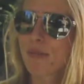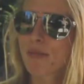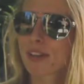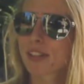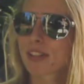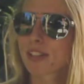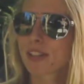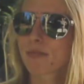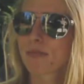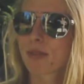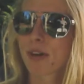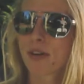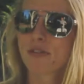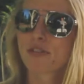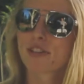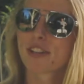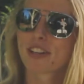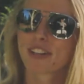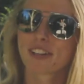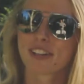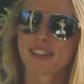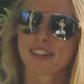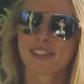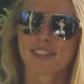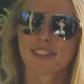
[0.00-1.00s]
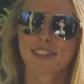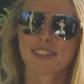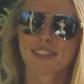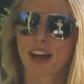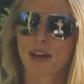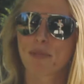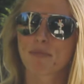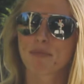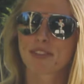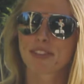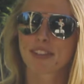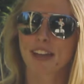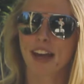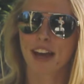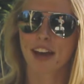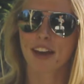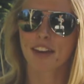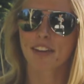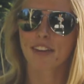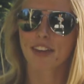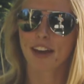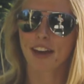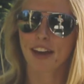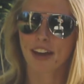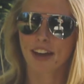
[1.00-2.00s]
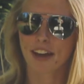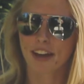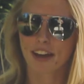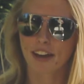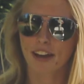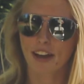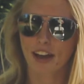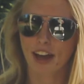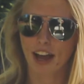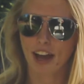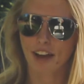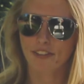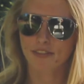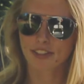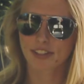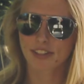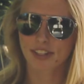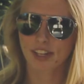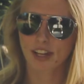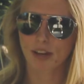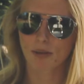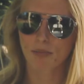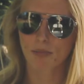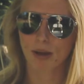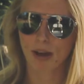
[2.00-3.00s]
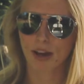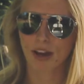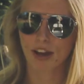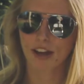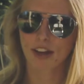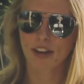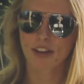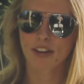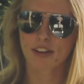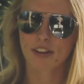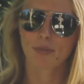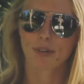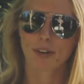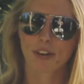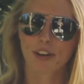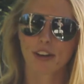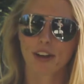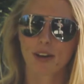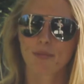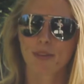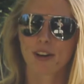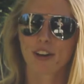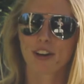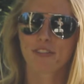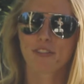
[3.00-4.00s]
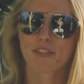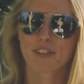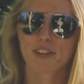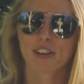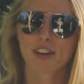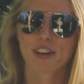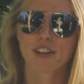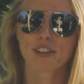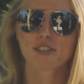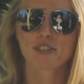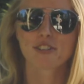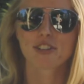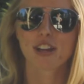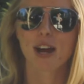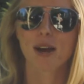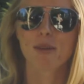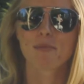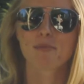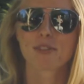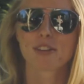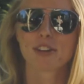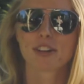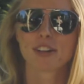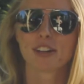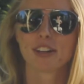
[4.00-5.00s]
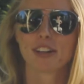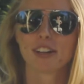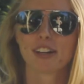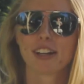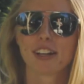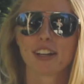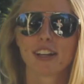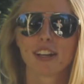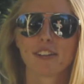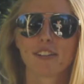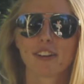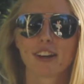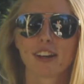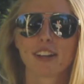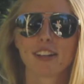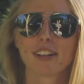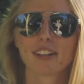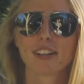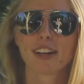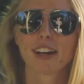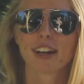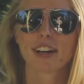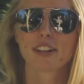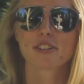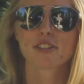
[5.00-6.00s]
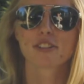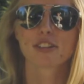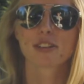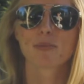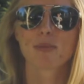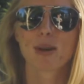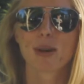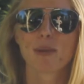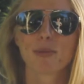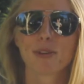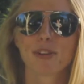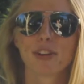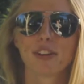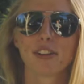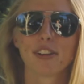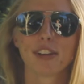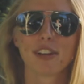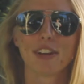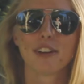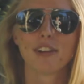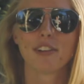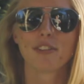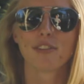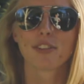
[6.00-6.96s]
mixed emotions. I'm sad that I have to say goodbye, but I'm ready for the next chapter and getting ready to actually be able to live